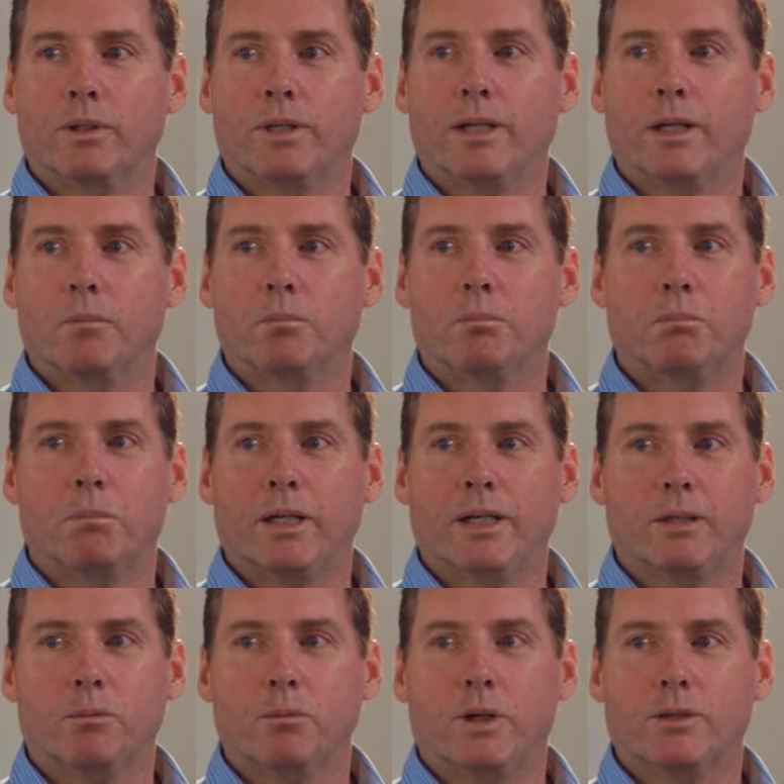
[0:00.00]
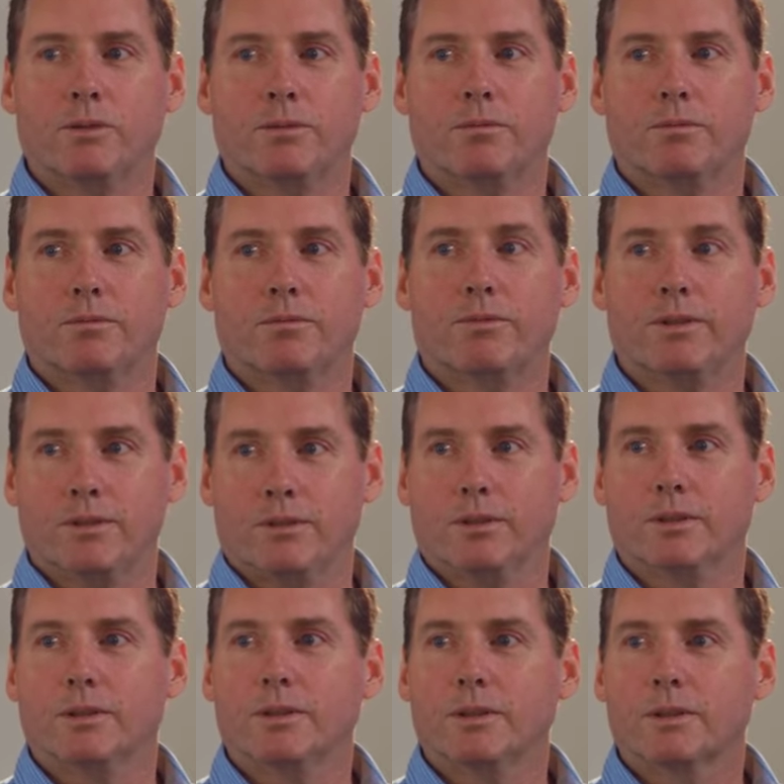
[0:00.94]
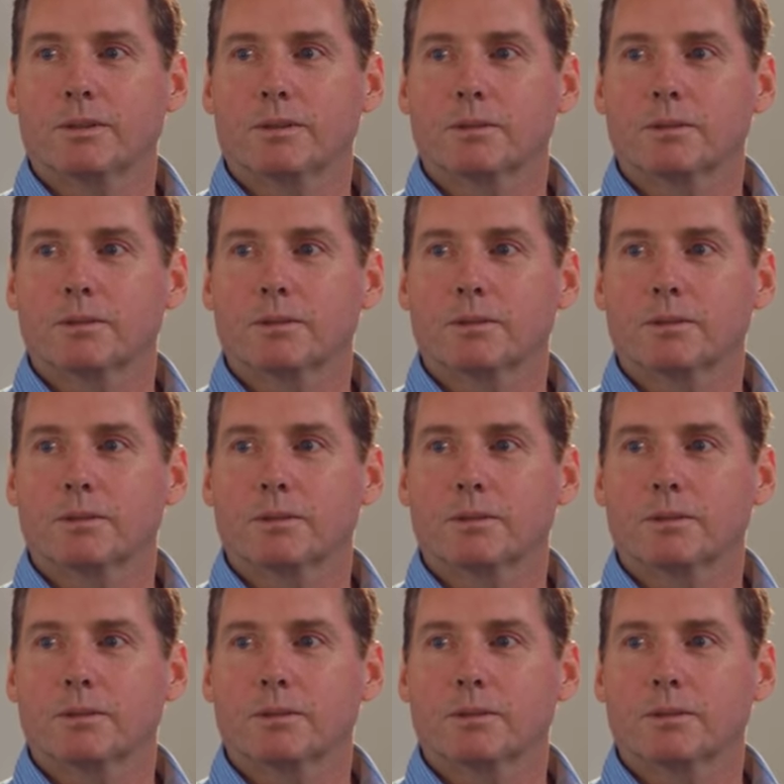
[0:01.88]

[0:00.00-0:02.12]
with them, but it wasn't physical.